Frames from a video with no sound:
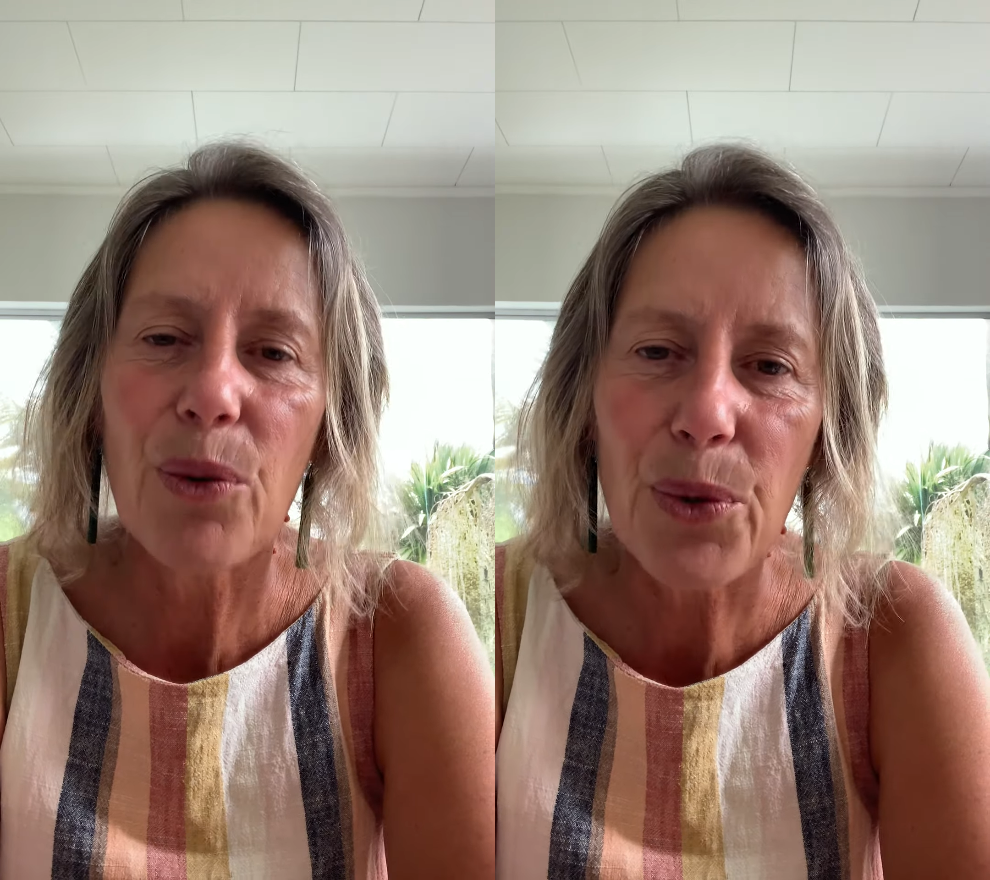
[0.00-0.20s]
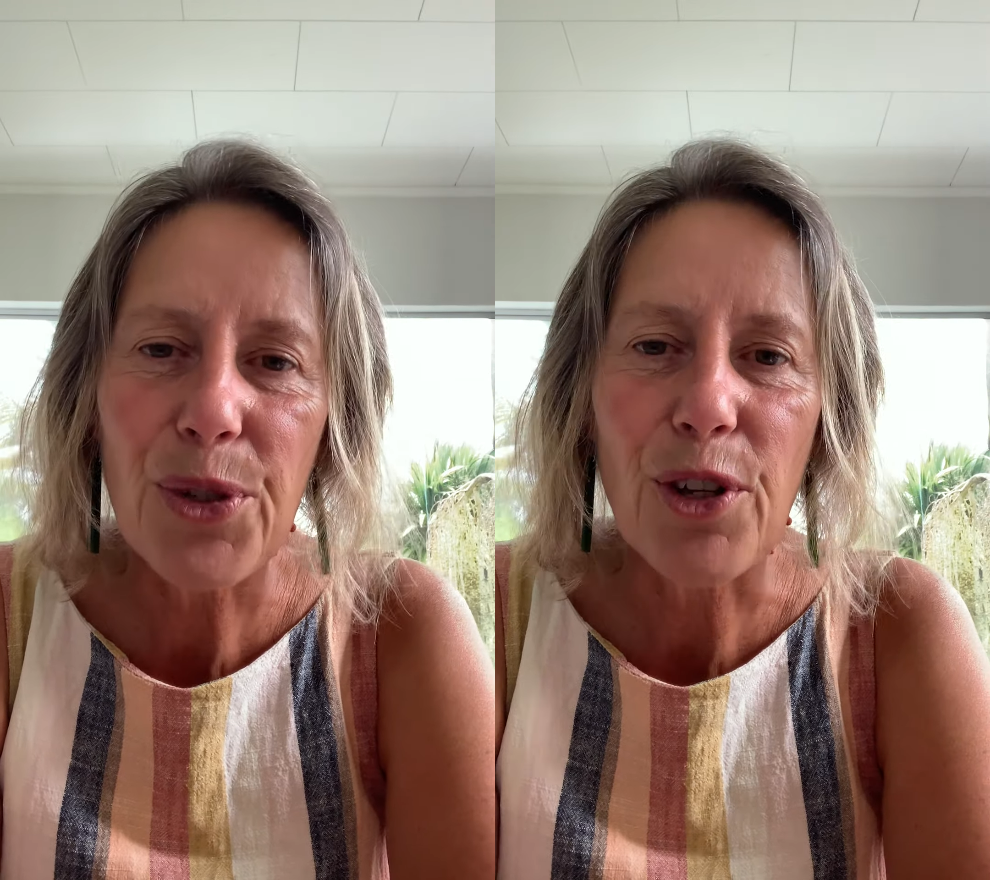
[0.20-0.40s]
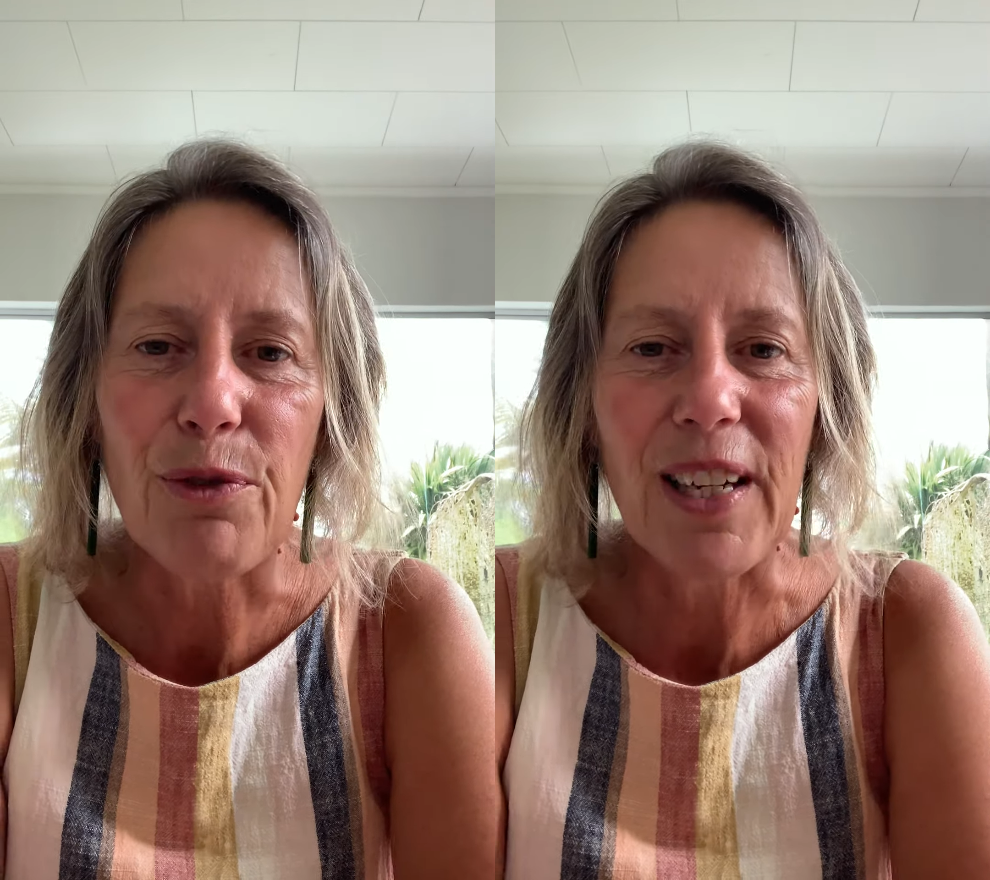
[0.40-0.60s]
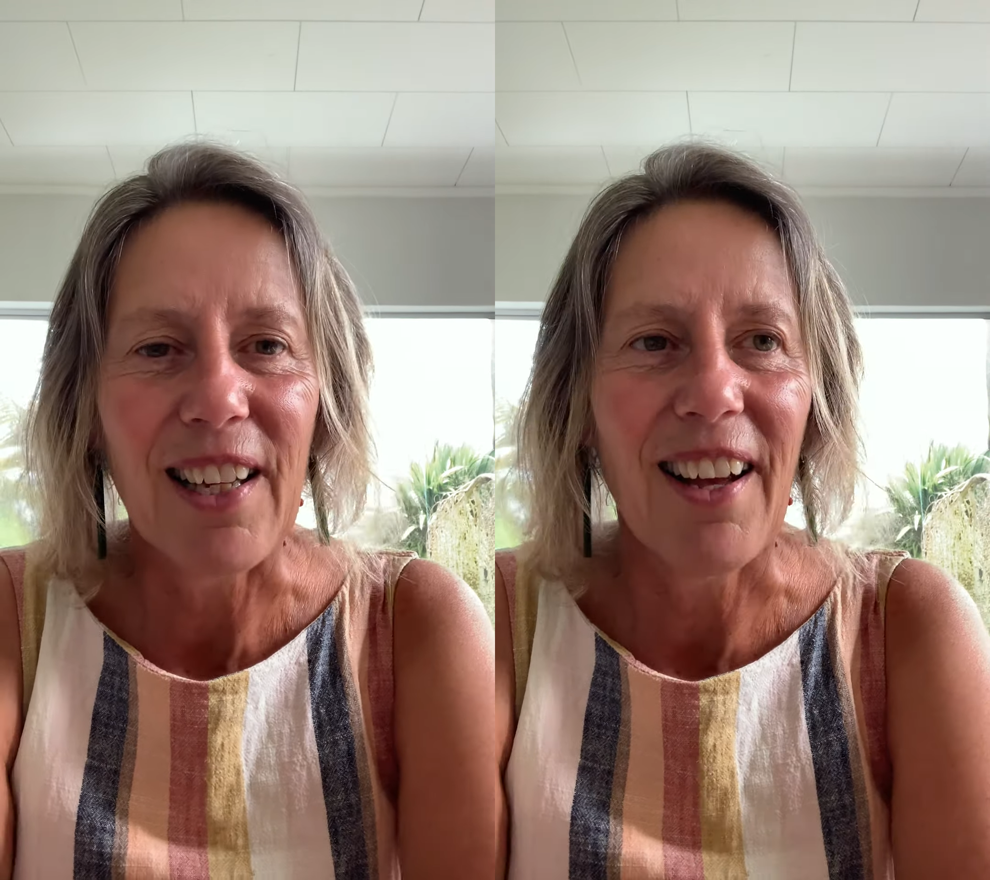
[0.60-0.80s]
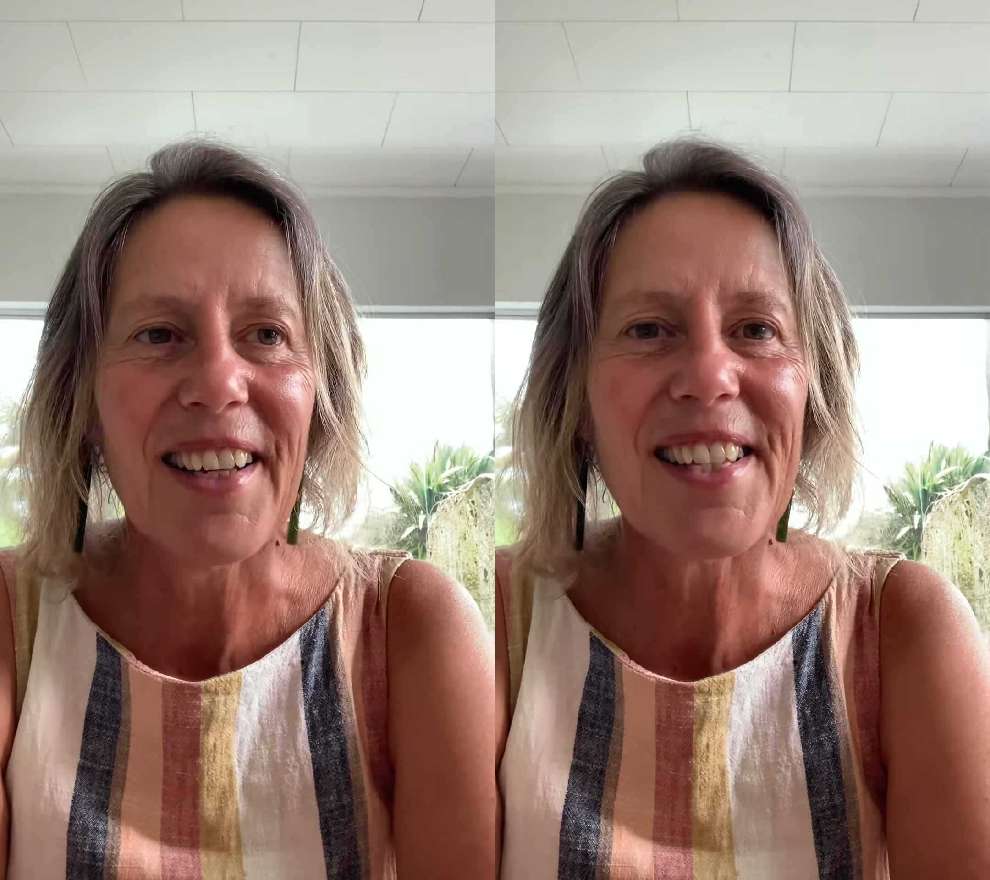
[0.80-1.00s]
also
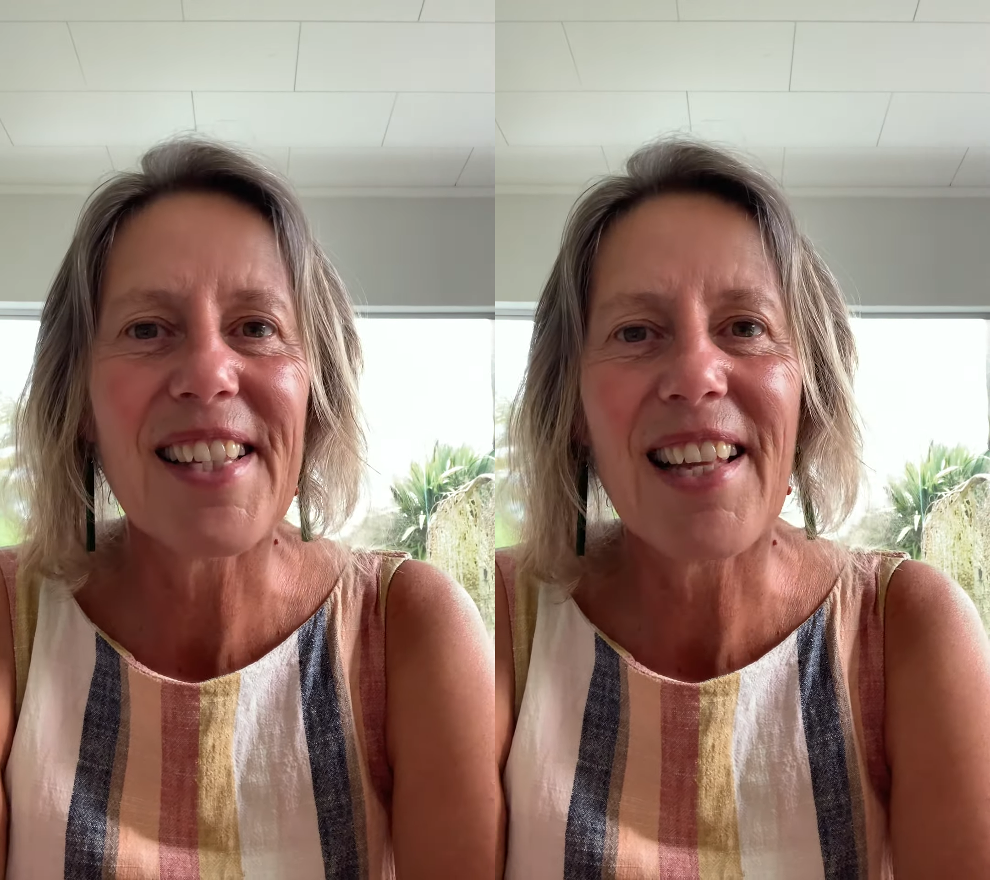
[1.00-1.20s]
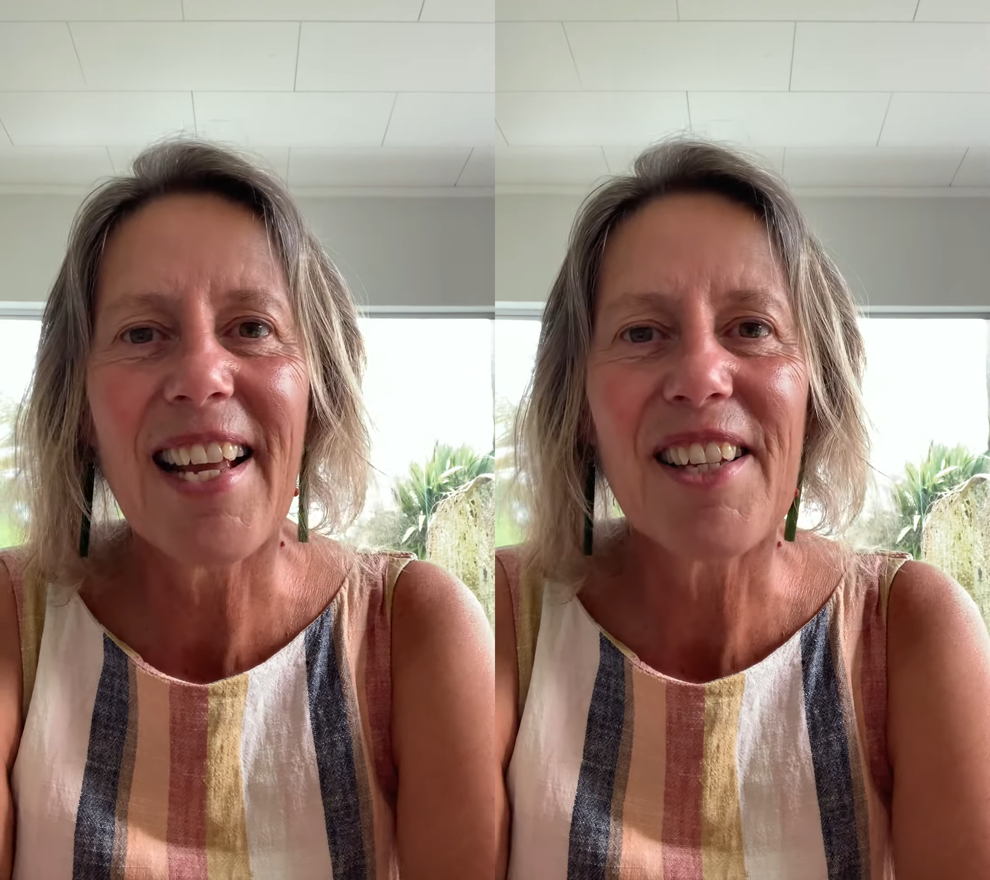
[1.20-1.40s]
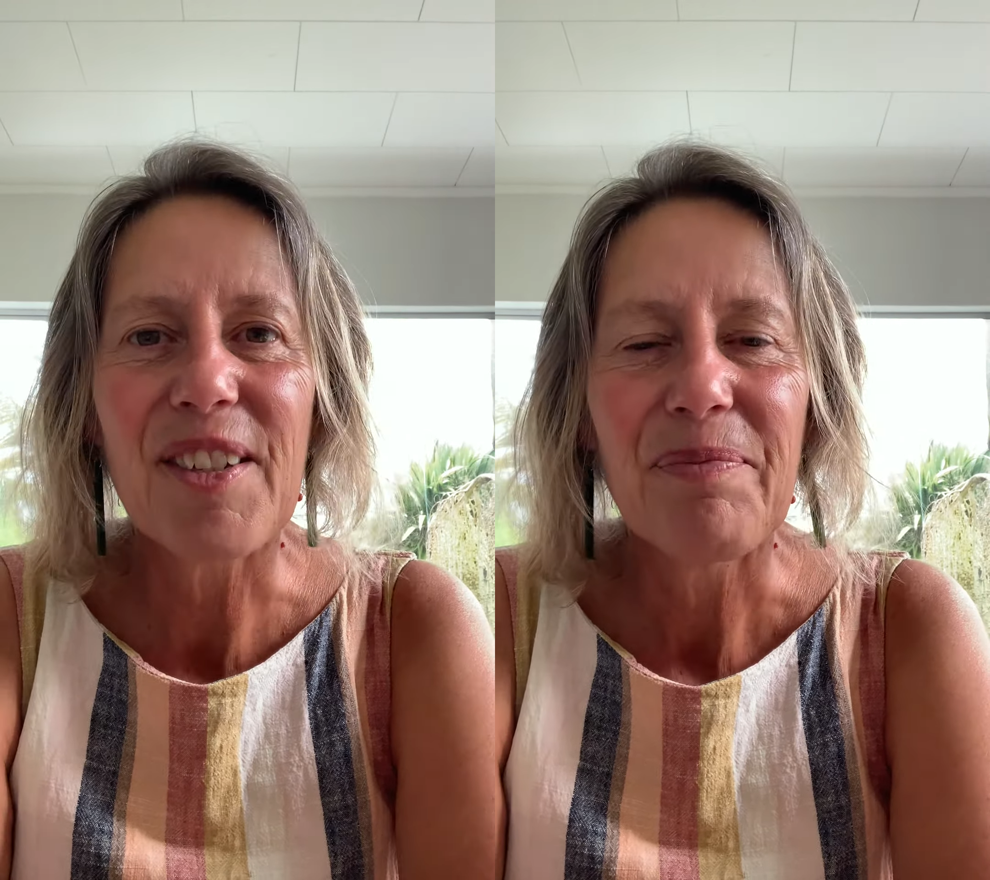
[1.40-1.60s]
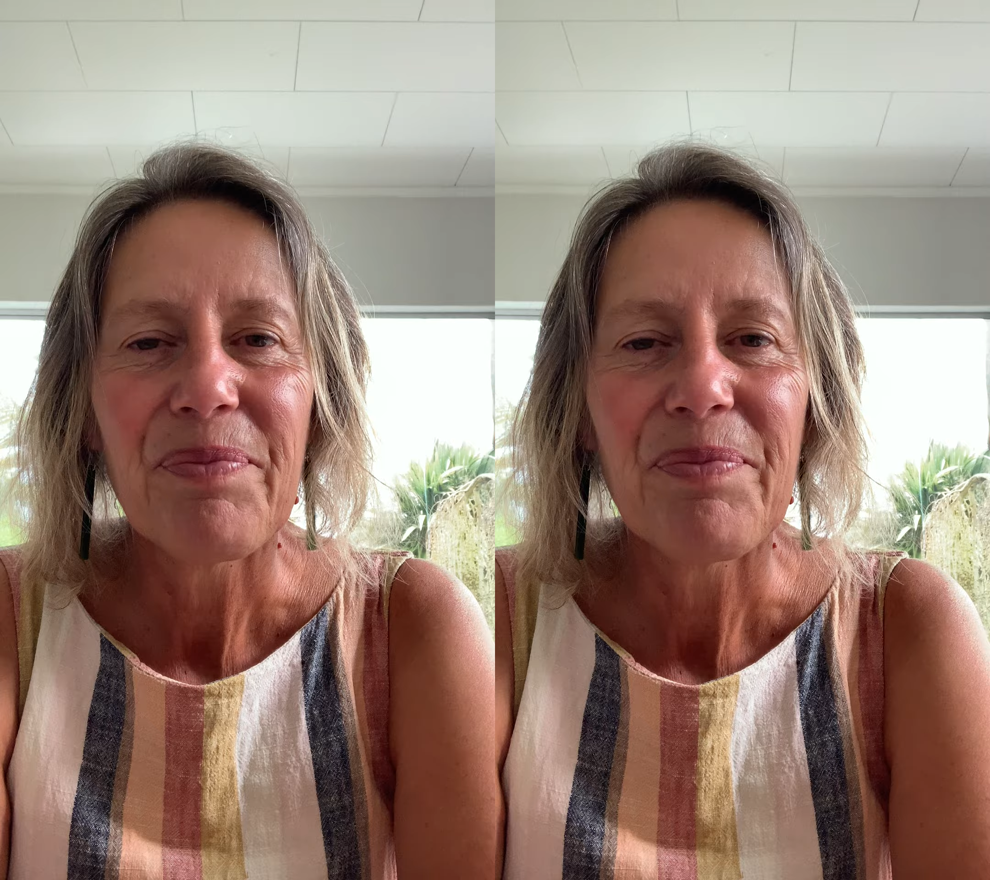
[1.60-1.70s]
realise that